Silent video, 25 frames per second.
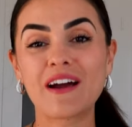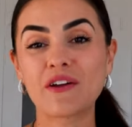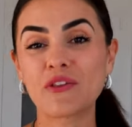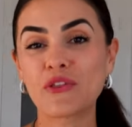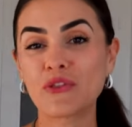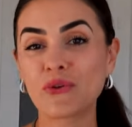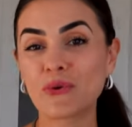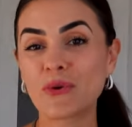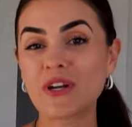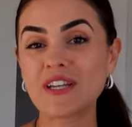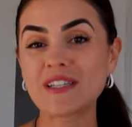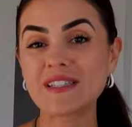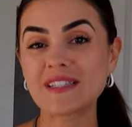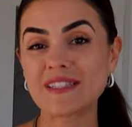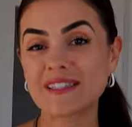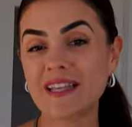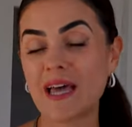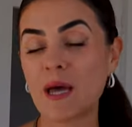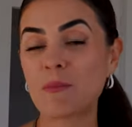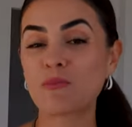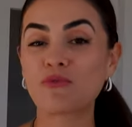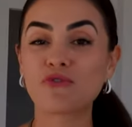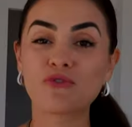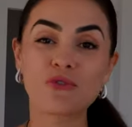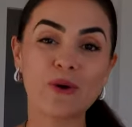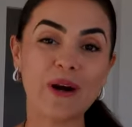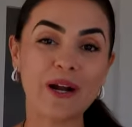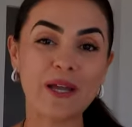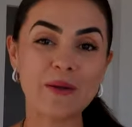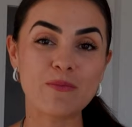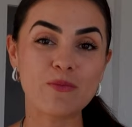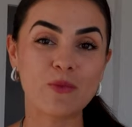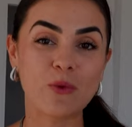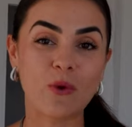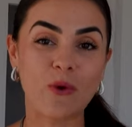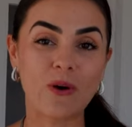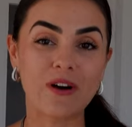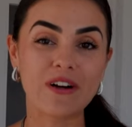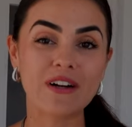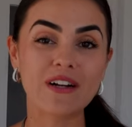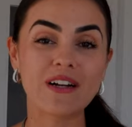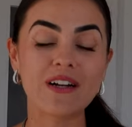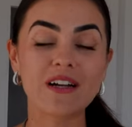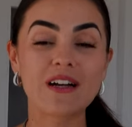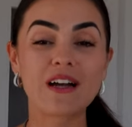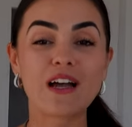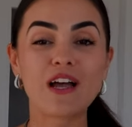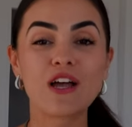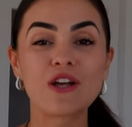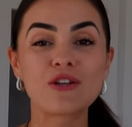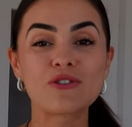a three-step framework